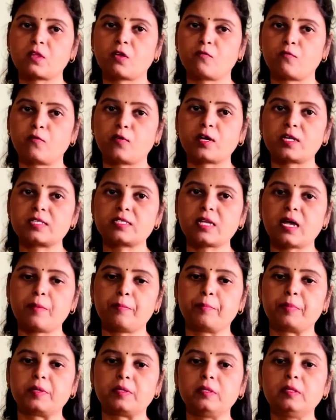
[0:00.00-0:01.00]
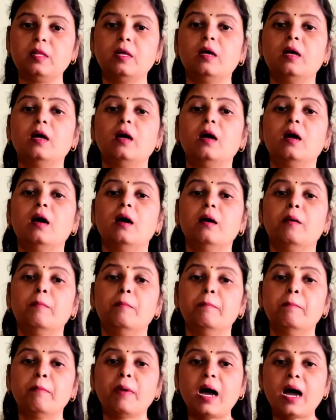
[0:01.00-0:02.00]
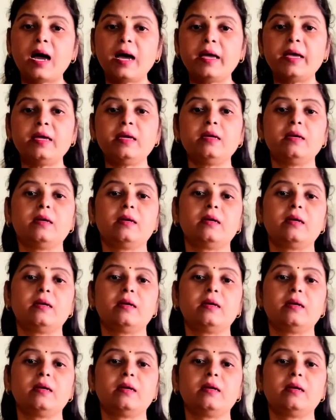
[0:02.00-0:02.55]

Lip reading: For example, my